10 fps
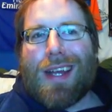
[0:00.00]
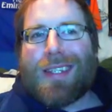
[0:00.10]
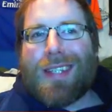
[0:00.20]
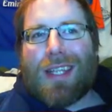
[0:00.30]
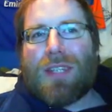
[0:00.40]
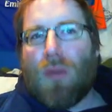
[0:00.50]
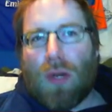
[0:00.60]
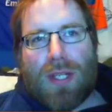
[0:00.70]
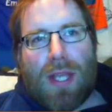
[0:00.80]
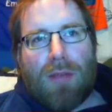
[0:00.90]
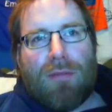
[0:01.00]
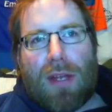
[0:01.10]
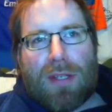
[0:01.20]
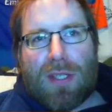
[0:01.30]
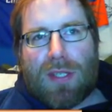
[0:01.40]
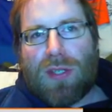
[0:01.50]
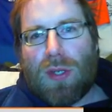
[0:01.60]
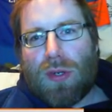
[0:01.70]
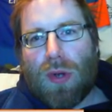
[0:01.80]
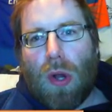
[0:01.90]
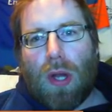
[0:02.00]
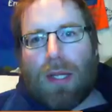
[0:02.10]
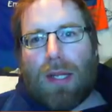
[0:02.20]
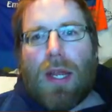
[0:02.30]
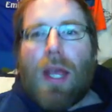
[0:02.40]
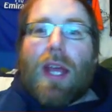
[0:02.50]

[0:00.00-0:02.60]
of sense for D F S is Junior Hoilett.